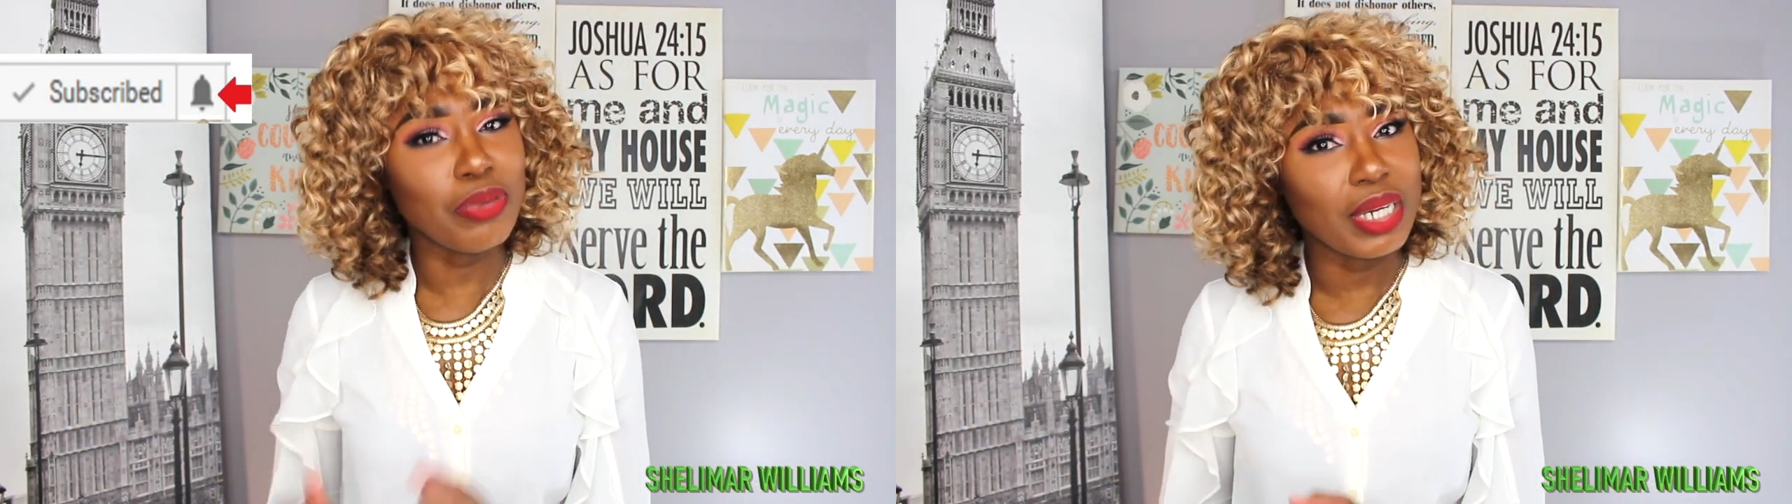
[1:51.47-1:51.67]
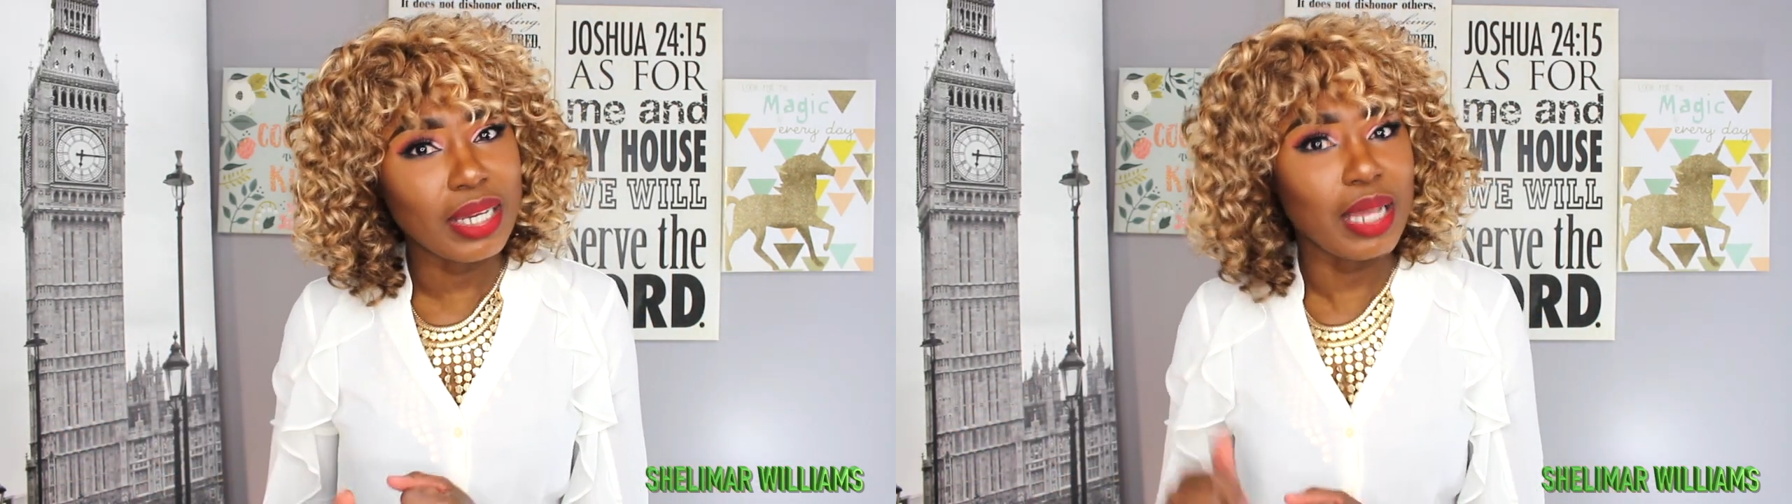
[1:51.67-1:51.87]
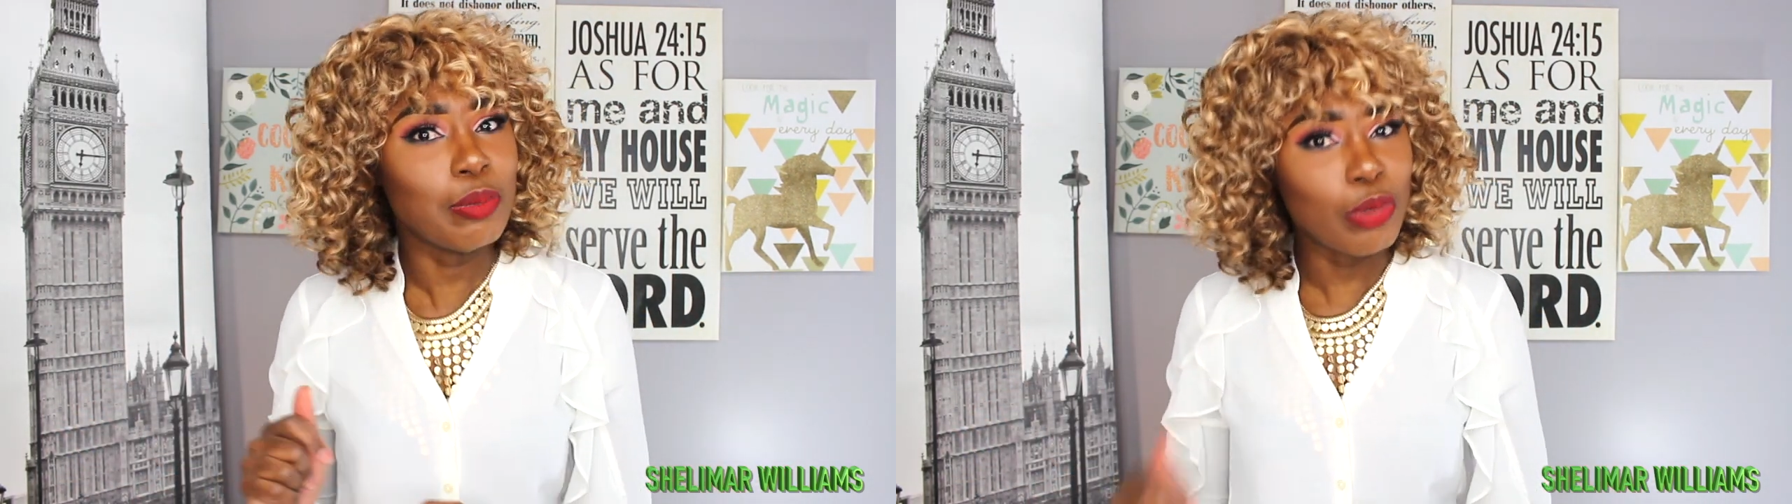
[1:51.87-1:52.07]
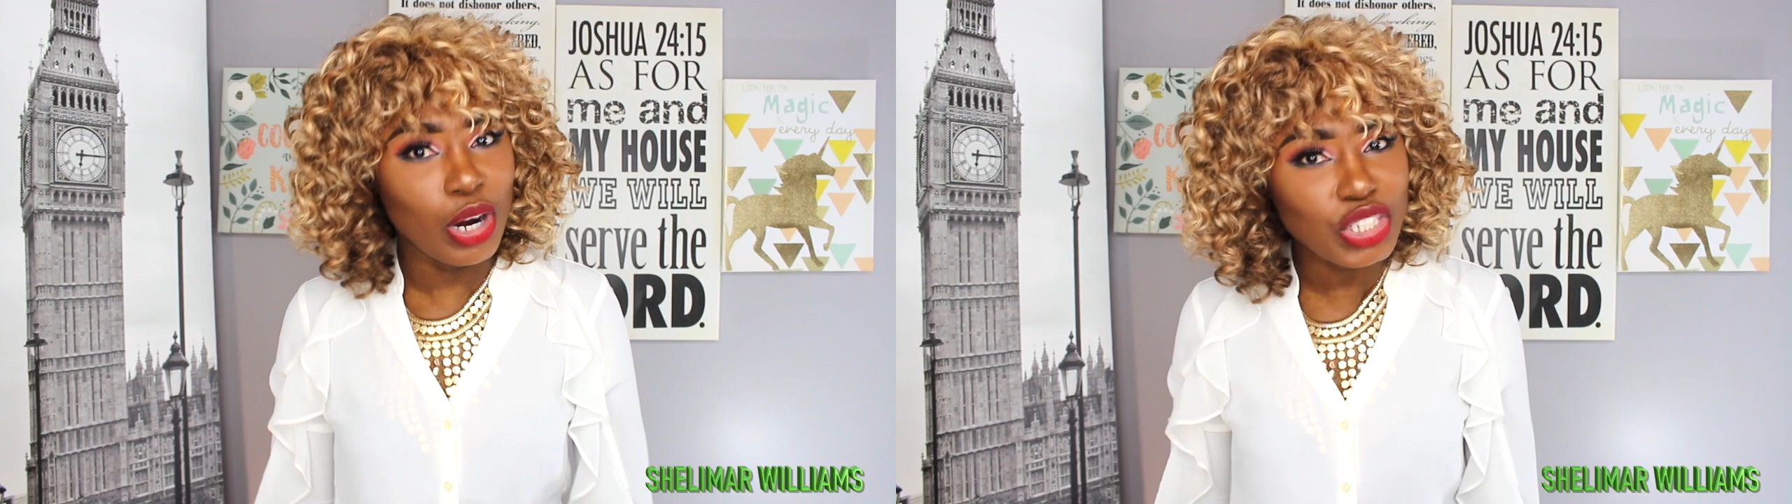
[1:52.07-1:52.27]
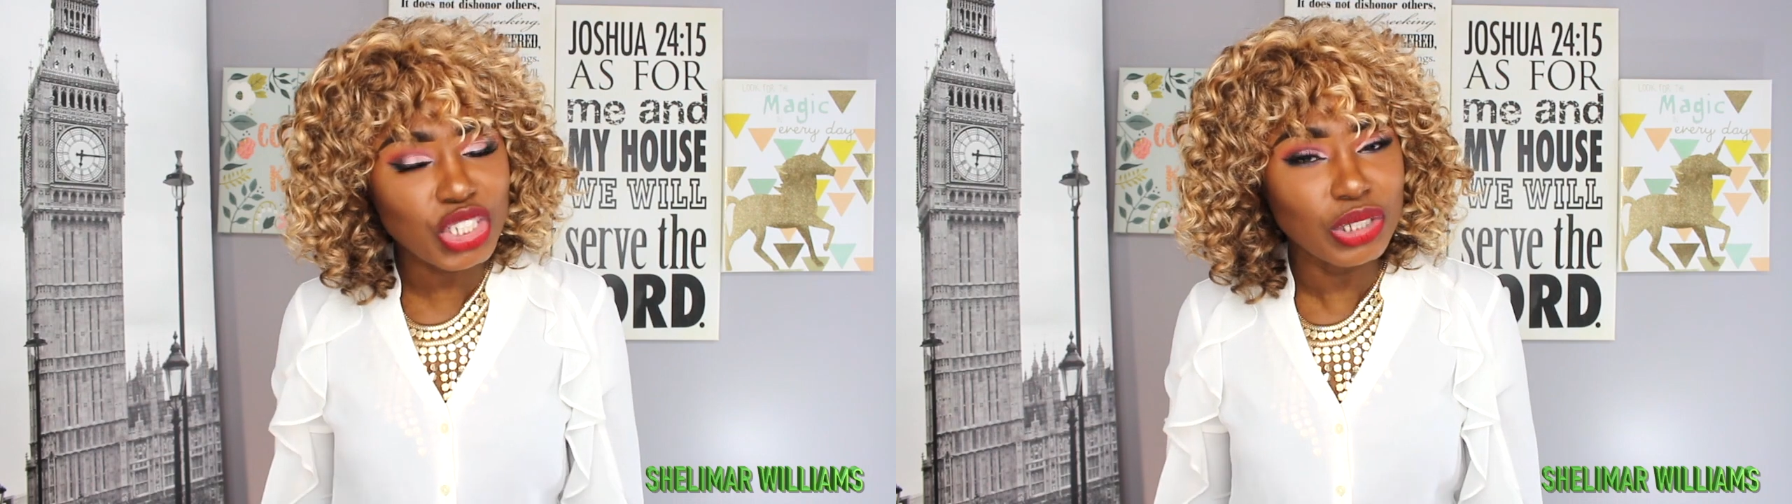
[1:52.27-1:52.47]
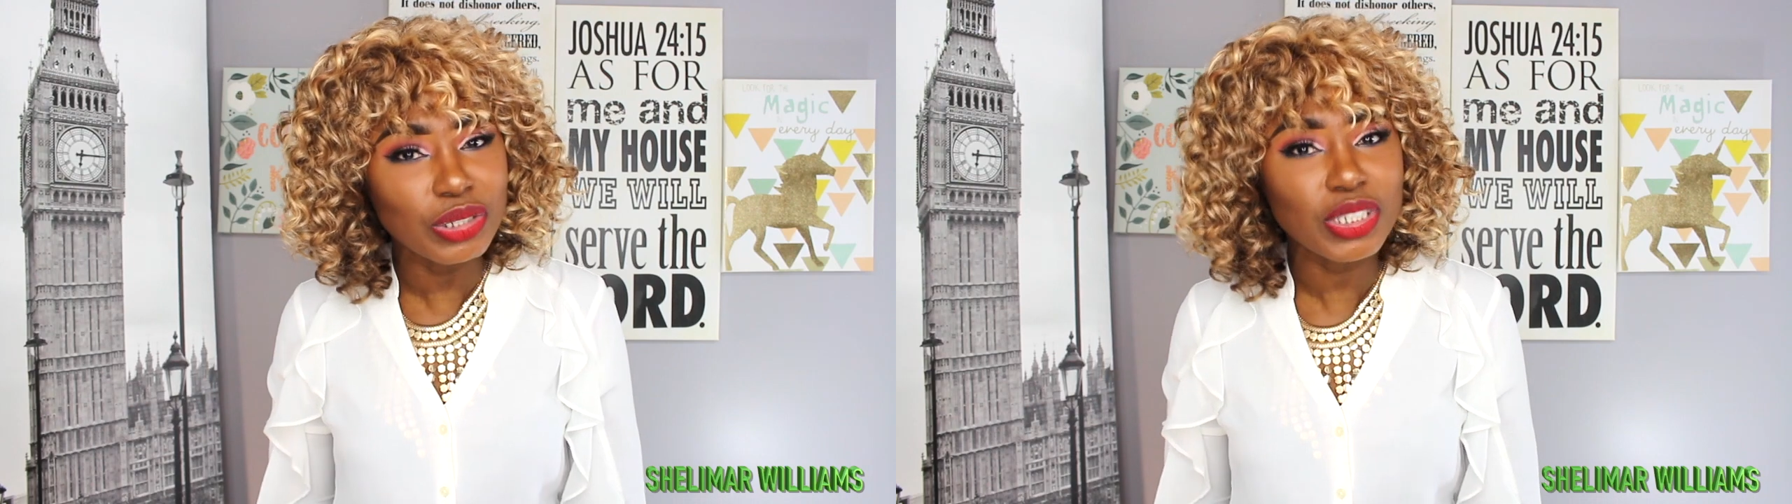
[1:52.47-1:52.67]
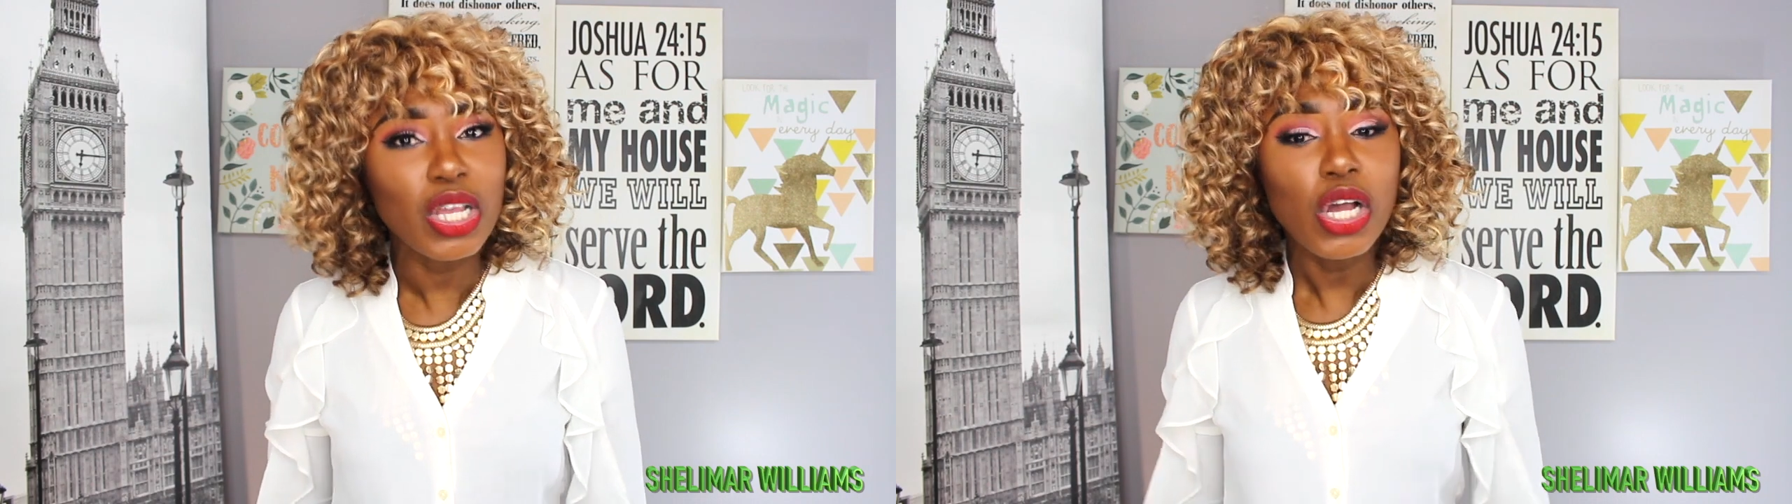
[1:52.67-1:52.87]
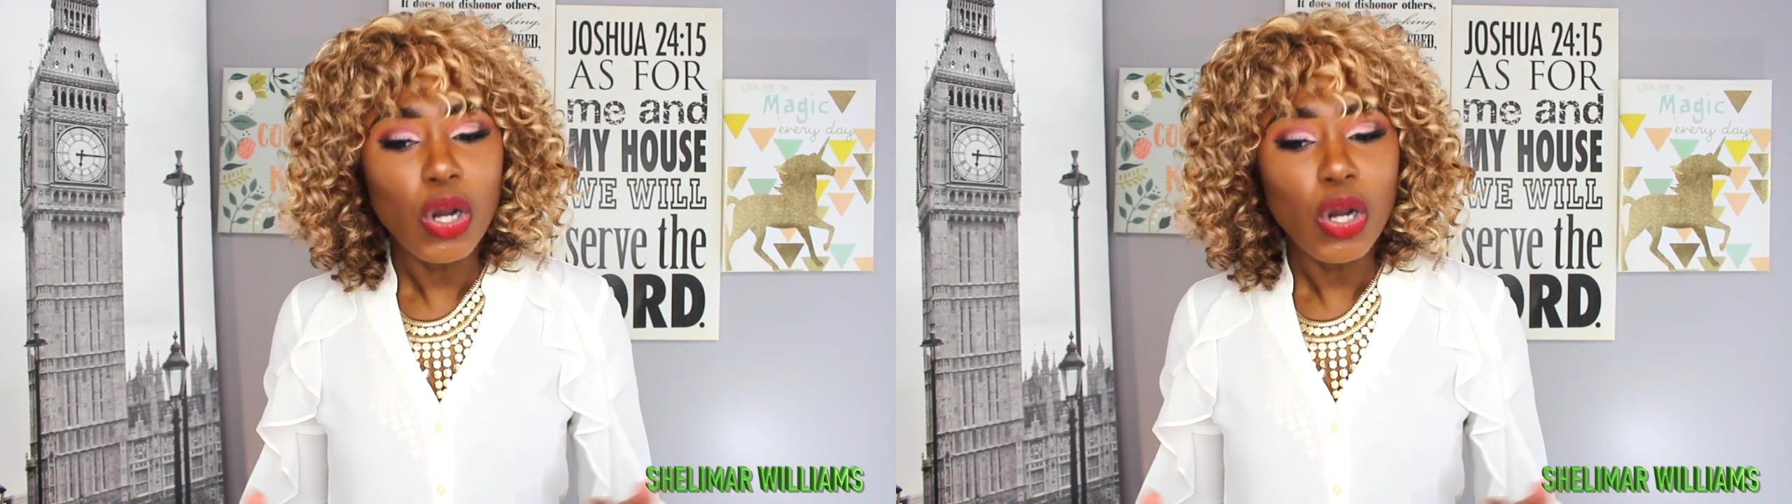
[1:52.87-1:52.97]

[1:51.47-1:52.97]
product at Marshalls